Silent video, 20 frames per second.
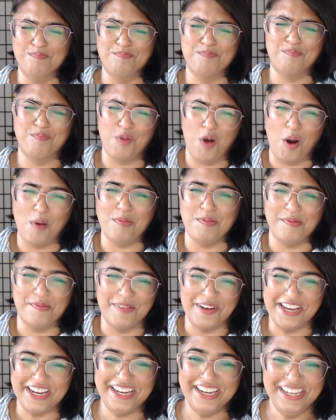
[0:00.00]

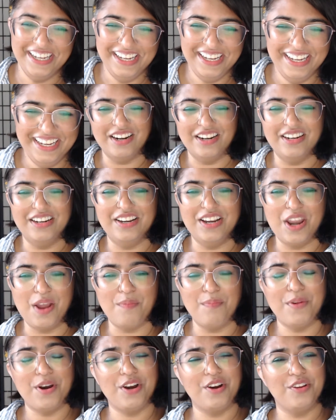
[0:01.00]
Probably.
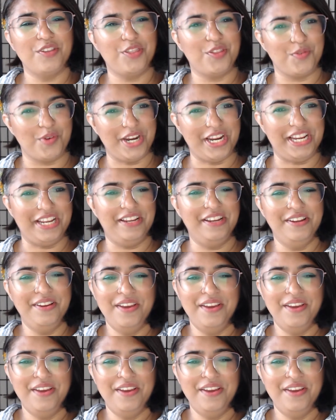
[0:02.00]
Number 3.